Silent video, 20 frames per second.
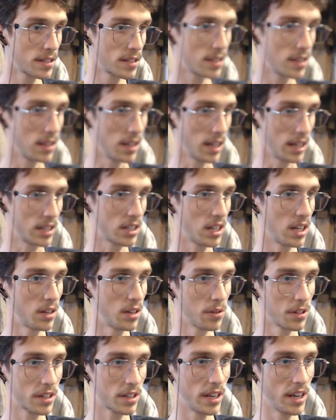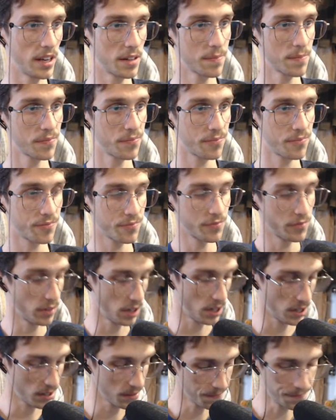Like client work, yeah.
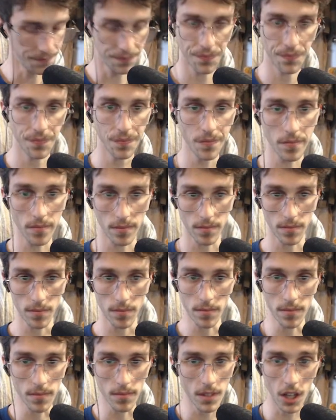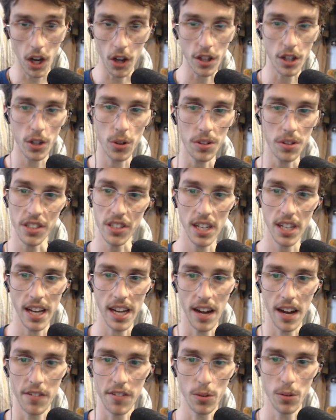Right on. No, the coolest thing
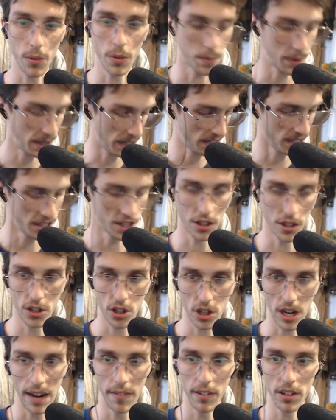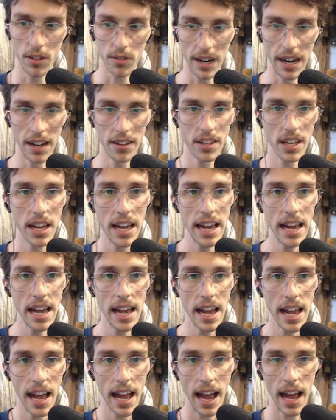ever would be to just travel around
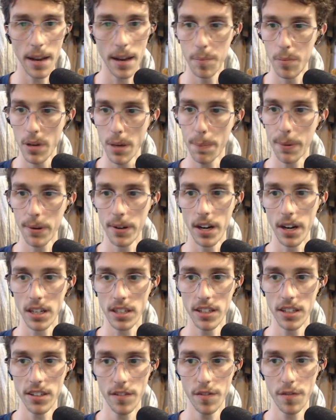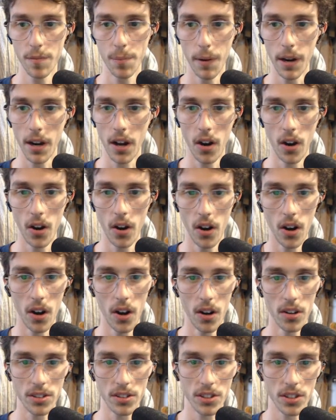and be productive, but
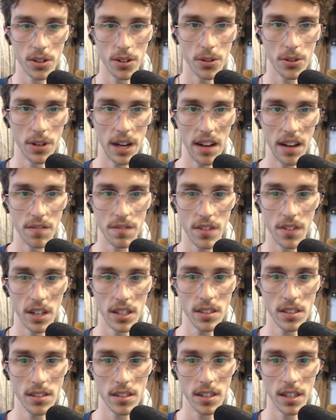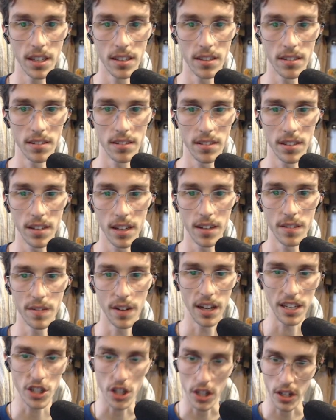also have fun and
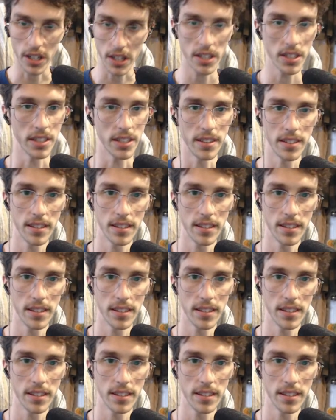adventure and,